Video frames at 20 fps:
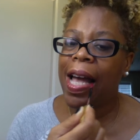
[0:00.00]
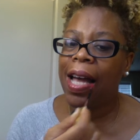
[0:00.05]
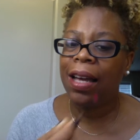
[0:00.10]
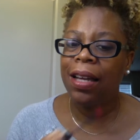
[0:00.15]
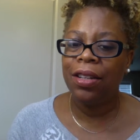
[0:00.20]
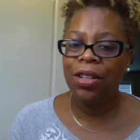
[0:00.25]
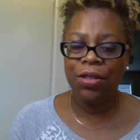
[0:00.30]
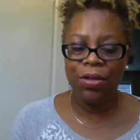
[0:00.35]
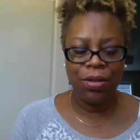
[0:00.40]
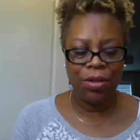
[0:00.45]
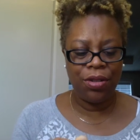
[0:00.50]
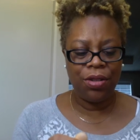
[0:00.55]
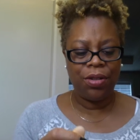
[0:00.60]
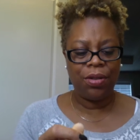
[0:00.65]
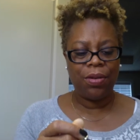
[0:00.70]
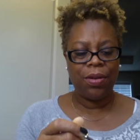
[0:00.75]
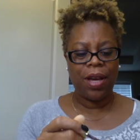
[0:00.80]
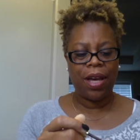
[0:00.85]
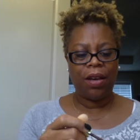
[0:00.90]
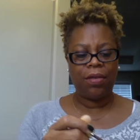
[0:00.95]
and you
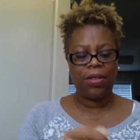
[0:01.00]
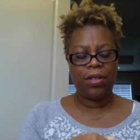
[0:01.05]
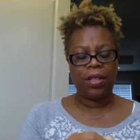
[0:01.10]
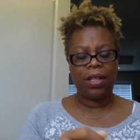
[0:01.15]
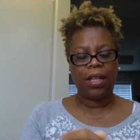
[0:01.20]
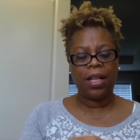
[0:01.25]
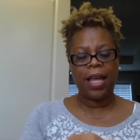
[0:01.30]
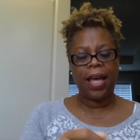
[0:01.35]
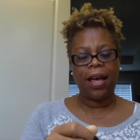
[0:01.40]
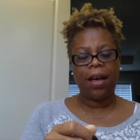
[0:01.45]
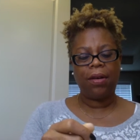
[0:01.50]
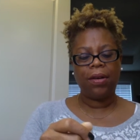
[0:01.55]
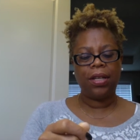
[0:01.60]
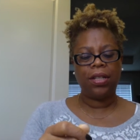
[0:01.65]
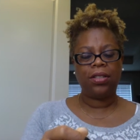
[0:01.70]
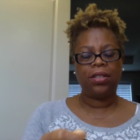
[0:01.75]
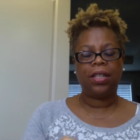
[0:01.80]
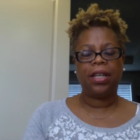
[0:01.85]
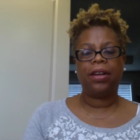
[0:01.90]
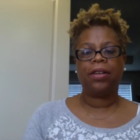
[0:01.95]
do have to allow
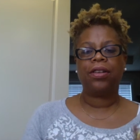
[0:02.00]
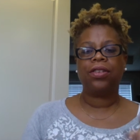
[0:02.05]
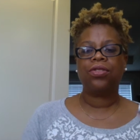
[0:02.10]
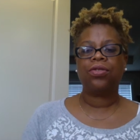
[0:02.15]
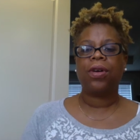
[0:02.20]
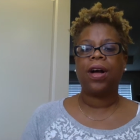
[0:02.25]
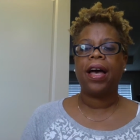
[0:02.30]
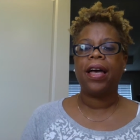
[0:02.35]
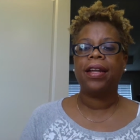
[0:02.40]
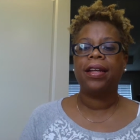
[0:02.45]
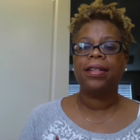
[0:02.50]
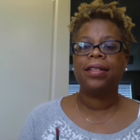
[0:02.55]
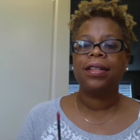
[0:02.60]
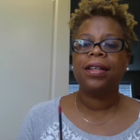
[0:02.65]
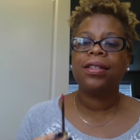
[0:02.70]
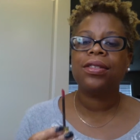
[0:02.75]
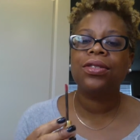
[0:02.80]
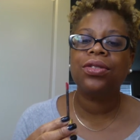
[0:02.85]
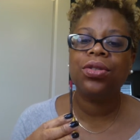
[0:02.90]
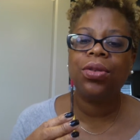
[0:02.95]
each layer to dry and it
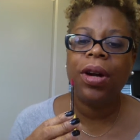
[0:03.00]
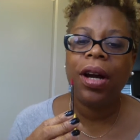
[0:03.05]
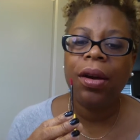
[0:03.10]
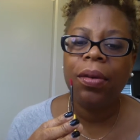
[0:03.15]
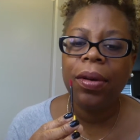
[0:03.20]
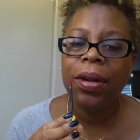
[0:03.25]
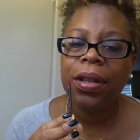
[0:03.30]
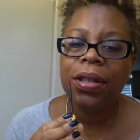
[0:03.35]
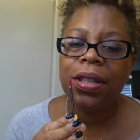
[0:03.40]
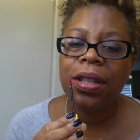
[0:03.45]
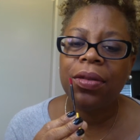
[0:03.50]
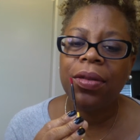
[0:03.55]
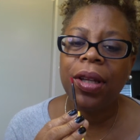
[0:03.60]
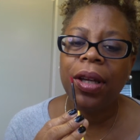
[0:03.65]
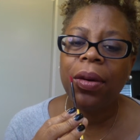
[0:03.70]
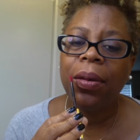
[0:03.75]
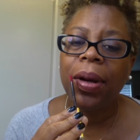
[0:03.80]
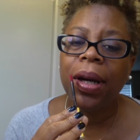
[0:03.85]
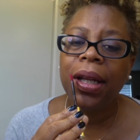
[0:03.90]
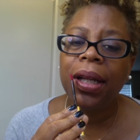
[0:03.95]
does dry relatively
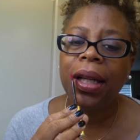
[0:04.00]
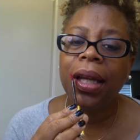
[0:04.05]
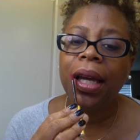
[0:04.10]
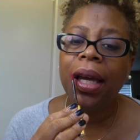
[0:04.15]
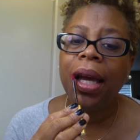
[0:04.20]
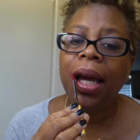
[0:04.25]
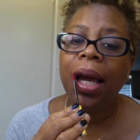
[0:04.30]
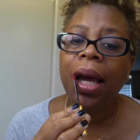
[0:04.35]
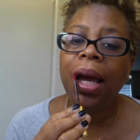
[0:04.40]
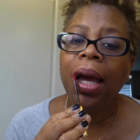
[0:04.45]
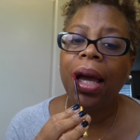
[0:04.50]
quickly.